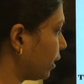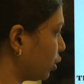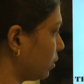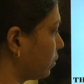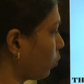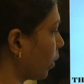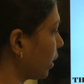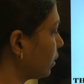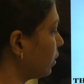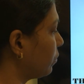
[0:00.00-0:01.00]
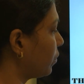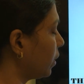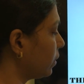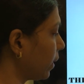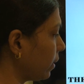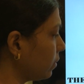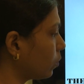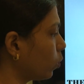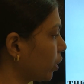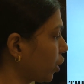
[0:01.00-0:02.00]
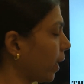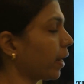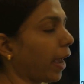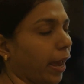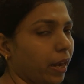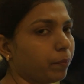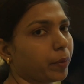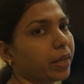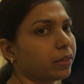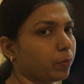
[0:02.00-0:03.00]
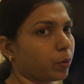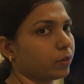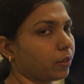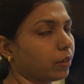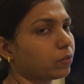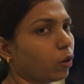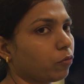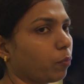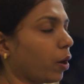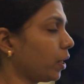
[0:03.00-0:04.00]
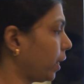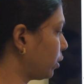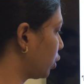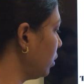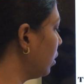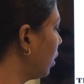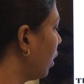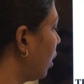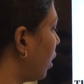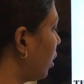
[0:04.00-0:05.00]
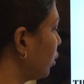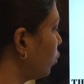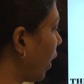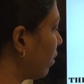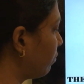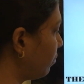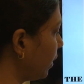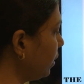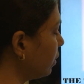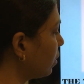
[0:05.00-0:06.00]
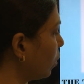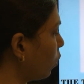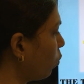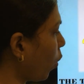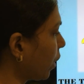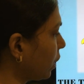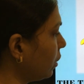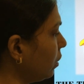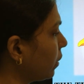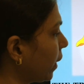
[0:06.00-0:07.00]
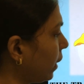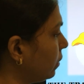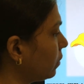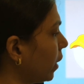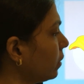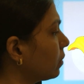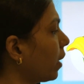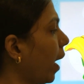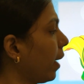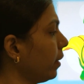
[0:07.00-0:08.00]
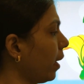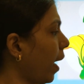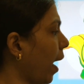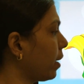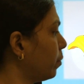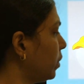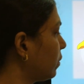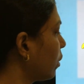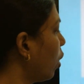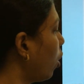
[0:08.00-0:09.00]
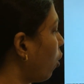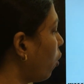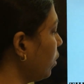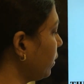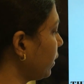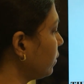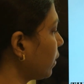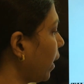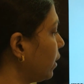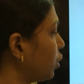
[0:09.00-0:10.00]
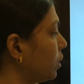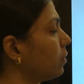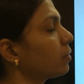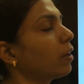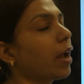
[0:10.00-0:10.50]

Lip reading: agents, what are the different things which can help in the process of pollination? You have wind, water, insects, and animals. All these agents